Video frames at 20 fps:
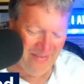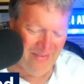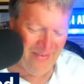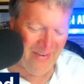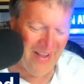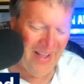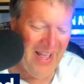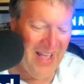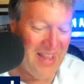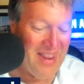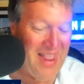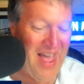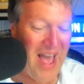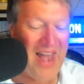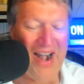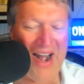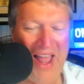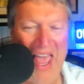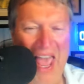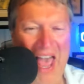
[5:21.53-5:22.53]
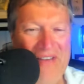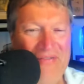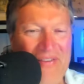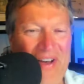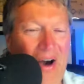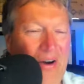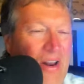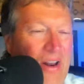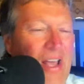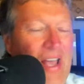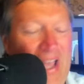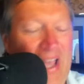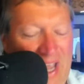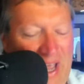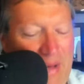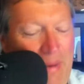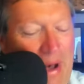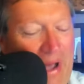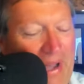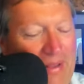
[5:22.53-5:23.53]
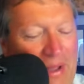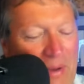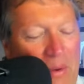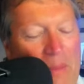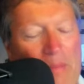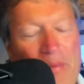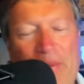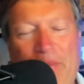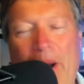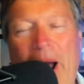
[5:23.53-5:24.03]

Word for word: go nine and a half out. Yeah, the,